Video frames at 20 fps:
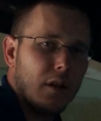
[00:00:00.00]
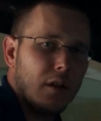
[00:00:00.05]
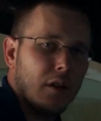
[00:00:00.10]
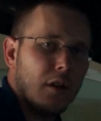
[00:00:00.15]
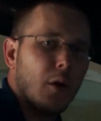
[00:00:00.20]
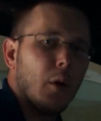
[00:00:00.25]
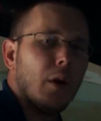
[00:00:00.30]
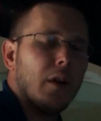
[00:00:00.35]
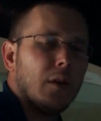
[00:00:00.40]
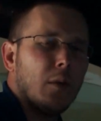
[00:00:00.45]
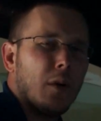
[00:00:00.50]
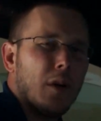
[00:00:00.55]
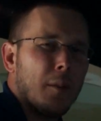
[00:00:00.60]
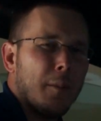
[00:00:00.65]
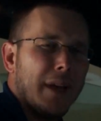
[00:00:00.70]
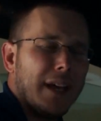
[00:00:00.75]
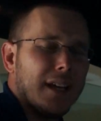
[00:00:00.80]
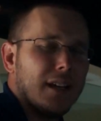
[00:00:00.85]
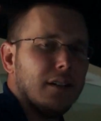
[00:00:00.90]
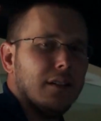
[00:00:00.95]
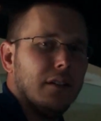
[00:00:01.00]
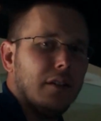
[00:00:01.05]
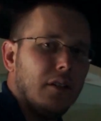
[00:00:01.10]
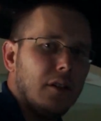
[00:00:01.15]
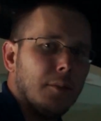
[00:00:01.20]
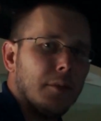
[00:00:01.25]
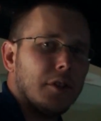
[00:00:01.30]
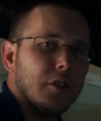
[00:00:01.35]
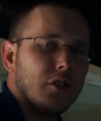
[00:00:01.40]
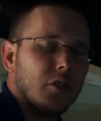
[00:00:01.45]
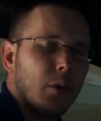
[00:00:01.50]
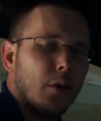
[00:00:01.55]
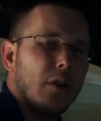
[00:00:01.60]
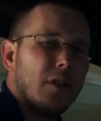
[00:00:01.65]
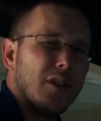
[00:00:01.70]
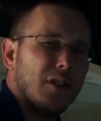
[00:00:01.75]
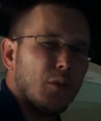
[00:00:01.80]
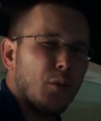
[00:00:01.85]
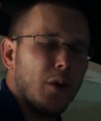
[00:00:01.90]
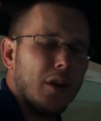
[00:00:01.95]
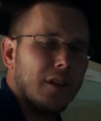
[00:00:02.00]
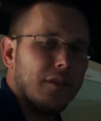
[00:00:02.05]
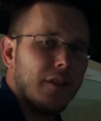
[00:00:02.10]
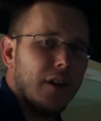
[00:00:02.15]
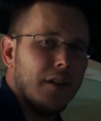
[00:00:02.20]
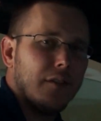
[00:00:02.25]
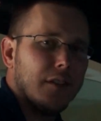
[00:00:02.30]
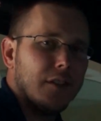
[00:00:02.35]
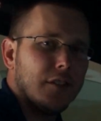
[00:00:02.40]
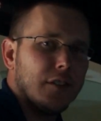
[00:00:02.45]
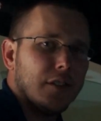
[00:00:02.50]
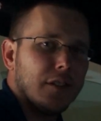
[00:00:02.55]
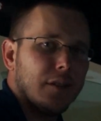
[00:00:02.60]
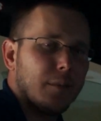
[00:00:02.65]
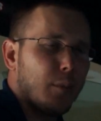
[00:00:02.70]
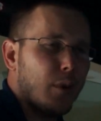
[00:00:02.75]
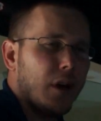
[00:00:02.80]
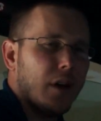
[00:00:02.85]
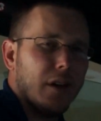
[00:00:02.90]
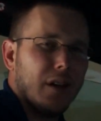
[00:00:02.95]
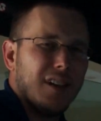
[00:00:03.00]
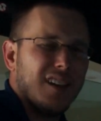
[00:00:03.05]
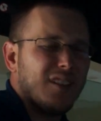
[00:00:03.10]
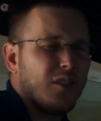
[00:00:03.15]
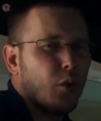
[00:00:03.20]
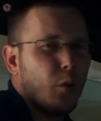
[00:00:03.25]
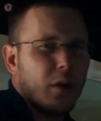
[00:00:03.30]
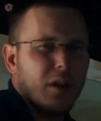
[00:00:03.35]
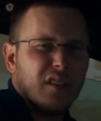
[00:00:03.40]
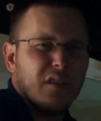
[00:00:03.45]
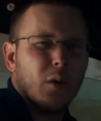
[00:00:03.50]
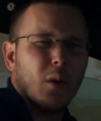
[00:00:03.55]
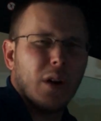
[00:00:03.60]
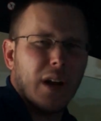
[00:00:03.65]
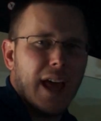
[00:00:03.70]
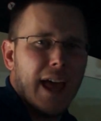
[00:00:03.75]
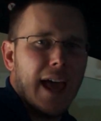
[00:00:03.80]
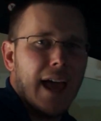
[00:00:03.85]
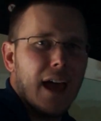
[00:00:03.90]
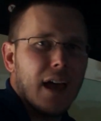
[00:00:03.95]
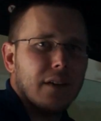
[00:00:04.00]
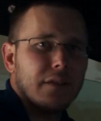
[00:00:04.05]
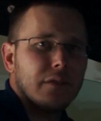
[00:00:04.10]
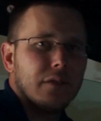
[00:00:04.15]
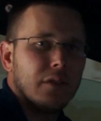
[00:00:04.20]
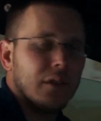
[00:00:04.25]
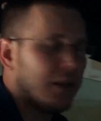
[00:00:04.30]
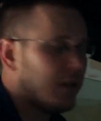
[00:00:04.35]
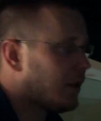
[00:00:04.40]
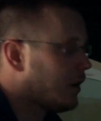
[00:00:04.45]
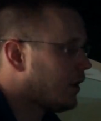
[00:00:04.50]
You're going to want to make it a little bit shorter than 25 inches, probably 24 and a half.